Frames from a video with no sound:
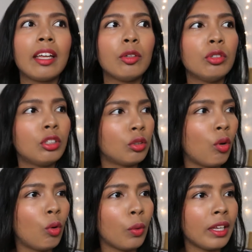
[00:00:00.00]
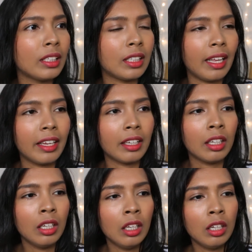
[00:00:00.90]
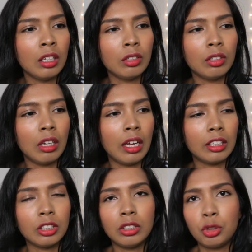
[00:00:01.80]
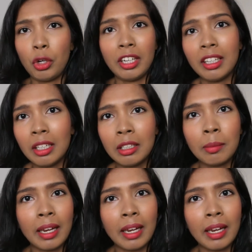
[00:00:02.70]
I used to always like straighten my